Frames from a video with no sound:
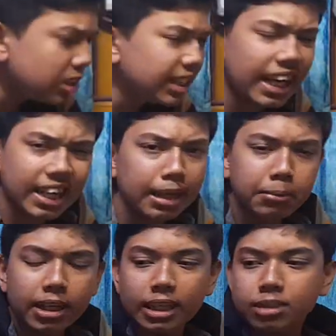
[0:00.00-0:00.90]
that can
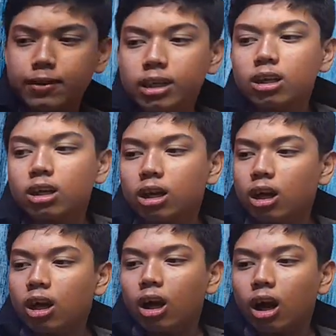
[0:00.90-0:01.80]
be classified.
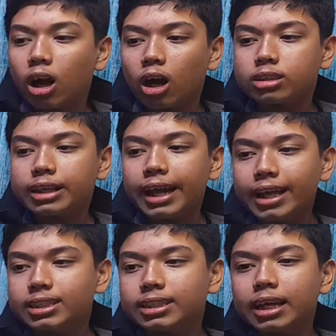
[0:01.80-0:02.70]
The
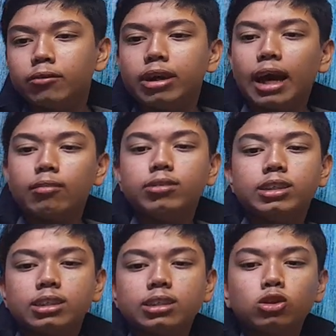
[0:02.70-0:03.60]
next thing we have
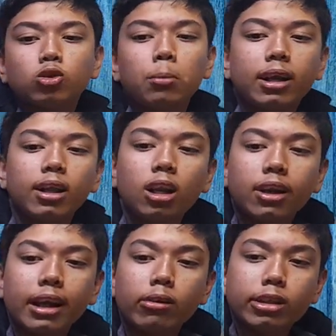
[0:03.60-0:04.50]
is the
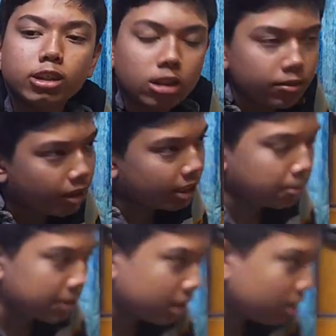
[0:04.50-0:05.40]
stomatal regulation of
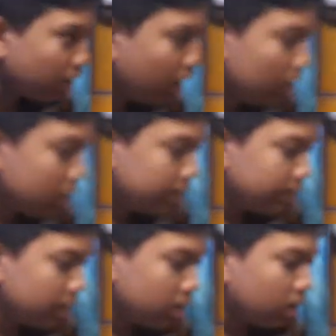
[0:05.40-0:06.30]
transpiration.
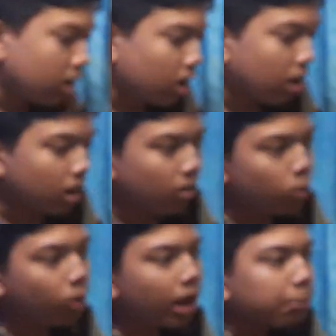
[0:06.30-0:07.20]
See,
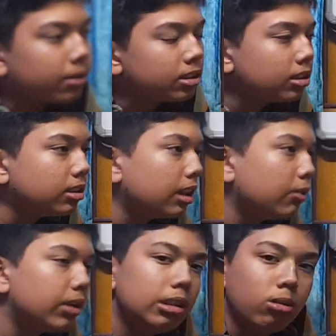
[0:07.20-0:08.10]
what happens is that
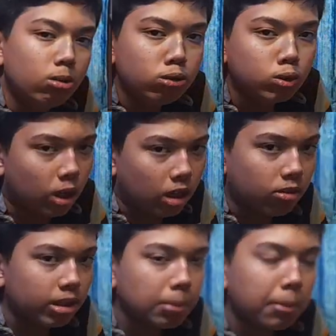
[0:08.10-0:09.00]
when you lose water,
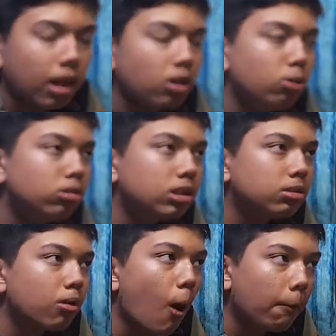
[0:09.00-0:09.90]
when the plant
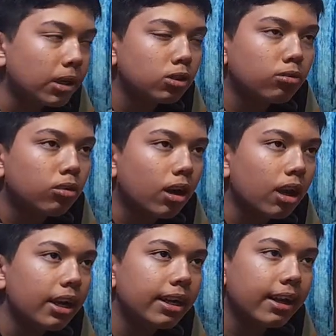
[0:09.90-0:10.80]
loses much of
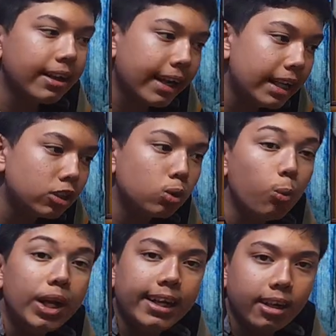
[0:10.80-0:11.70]
water, it tends to
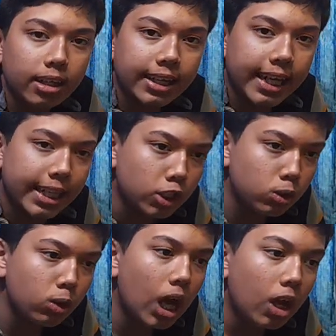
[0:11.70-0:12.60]
wilt, it tends
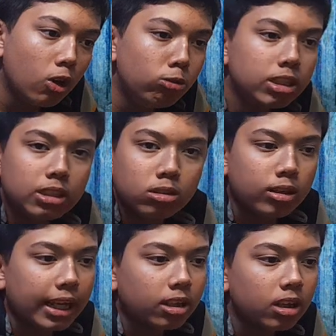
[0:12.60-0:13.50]
to lose its
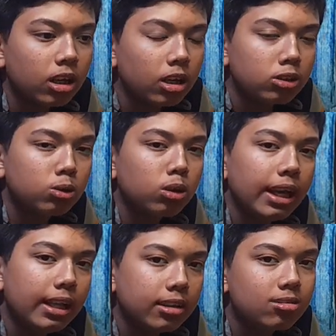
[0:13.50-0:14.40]
strength. So,
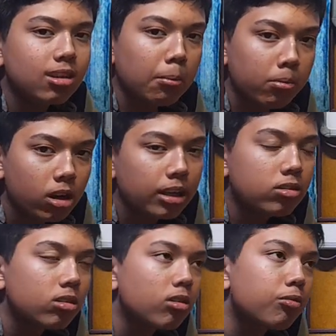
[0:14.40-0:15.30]
in some
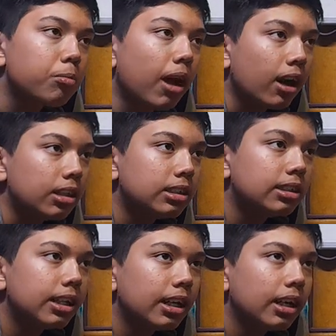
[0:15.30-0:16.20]
cases of plants,
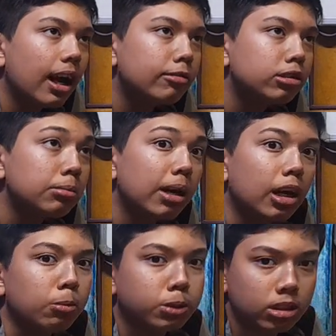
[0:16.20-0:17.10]
they have some
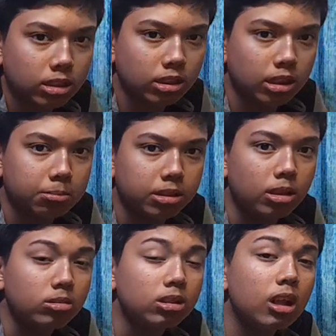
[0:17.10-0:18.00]
adaptations in
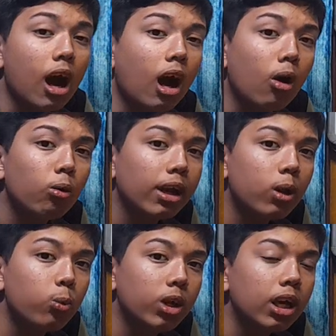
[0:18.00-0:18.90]
themselves. That how
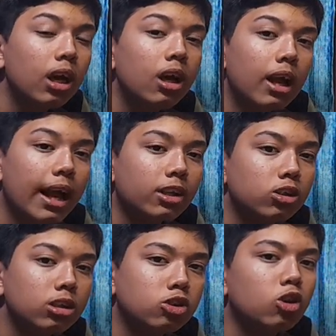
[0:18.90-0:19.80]
can we
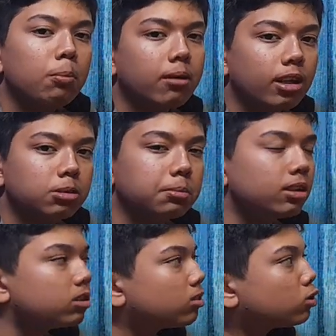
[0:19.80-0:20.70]
actually stop
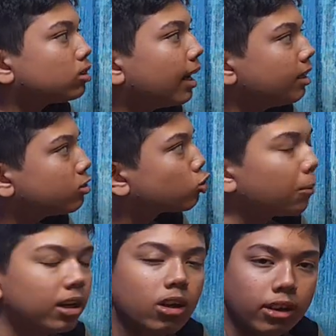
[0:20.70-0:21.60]
transpiration? So, that is
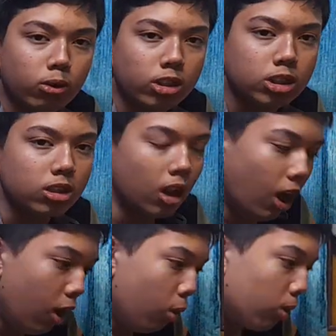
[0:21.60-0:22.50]
stomatal regulation.
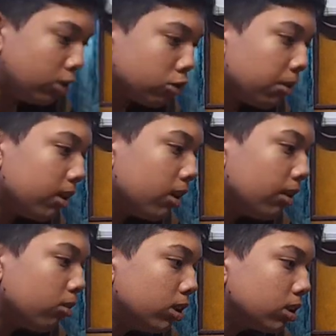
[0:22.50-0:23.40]
What is stomatal
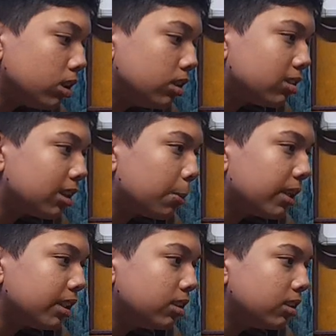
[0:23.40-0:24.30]
regulation? In some
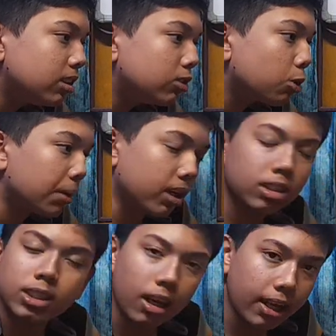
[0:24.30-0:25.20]
cases, the stomata are
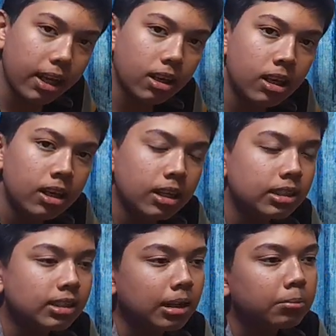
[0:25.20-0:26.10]
sunken.
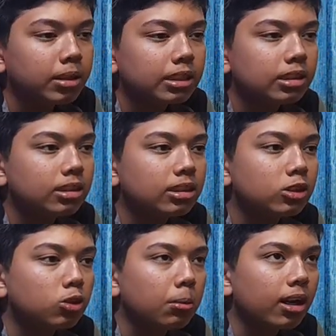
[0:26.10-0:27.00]
In some cases, the
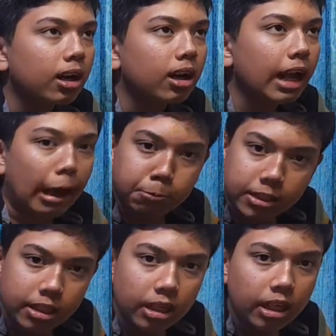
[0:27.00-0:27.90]
stomata are
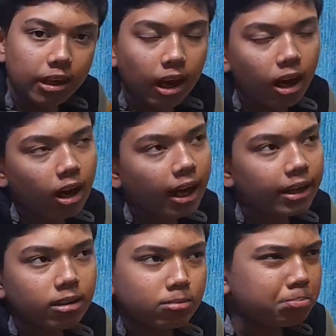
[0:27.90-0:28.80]
absent.
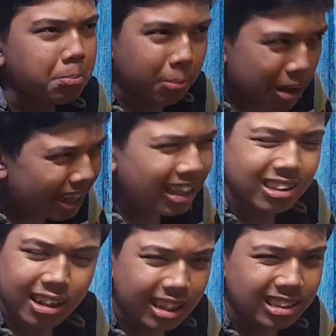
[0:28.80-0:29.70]
And many
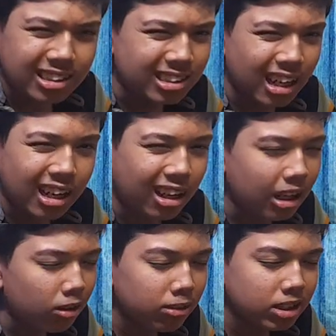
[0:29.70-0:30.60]
other cases can
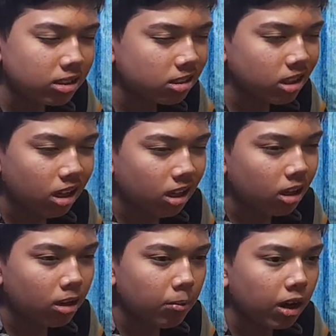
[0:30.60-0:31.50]
occur, which is
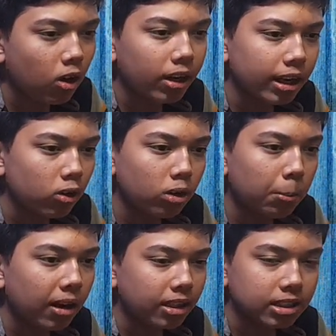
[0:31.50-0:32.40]
according to the
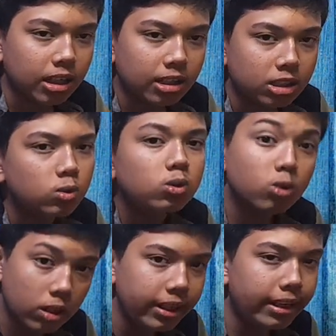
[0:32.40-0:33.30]
plant's conditions, which
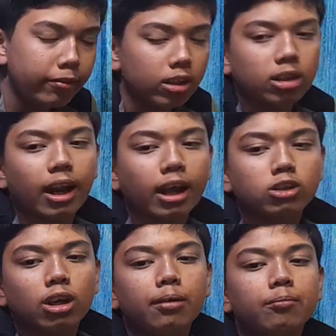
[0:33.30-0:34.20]
we'll read further
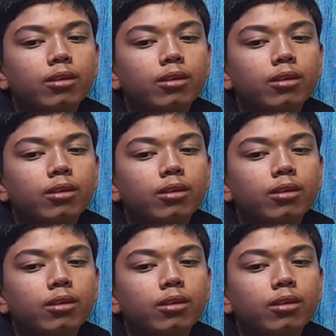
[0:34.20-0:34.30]
actually.